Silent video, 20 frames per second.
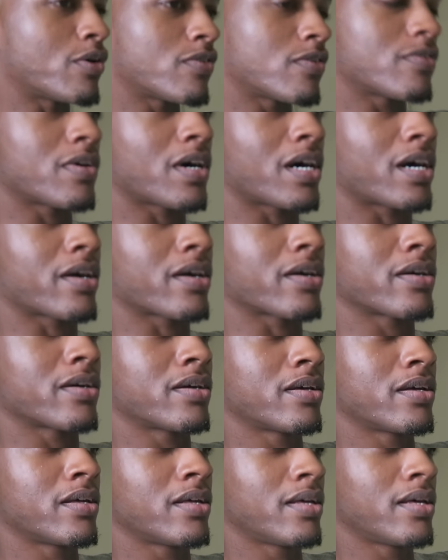both of
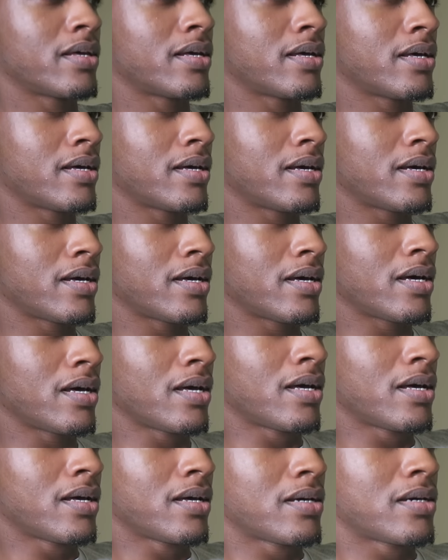our
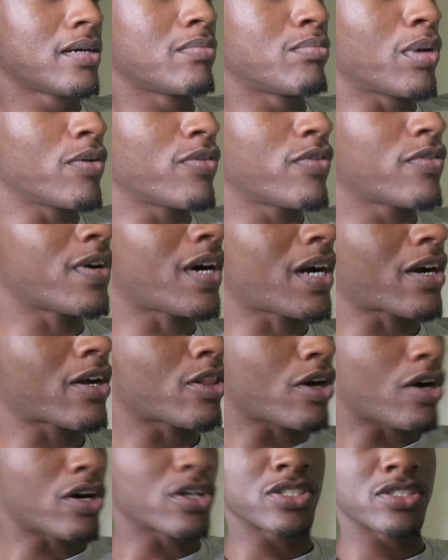
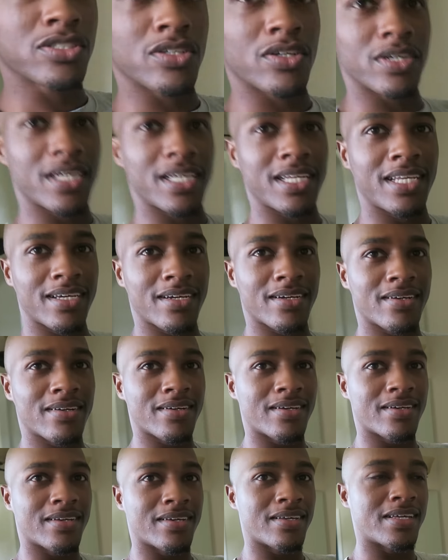closets are in
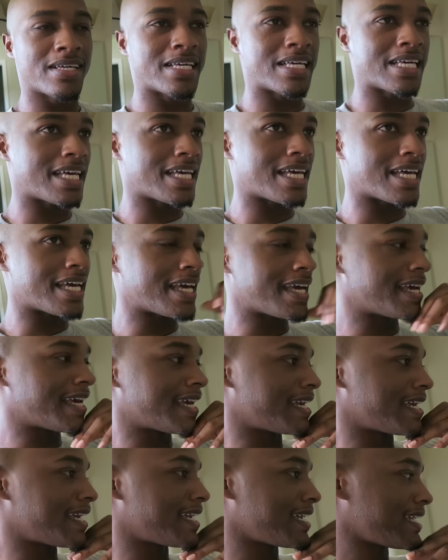here,
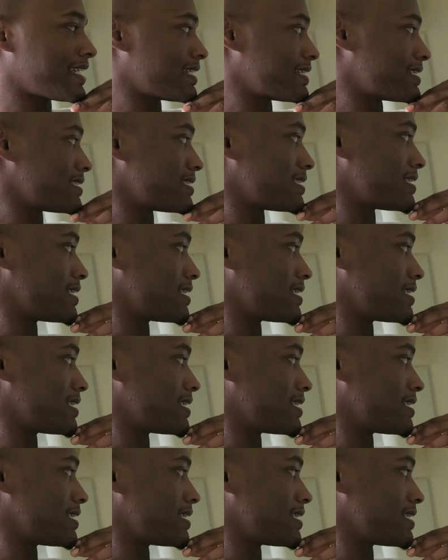and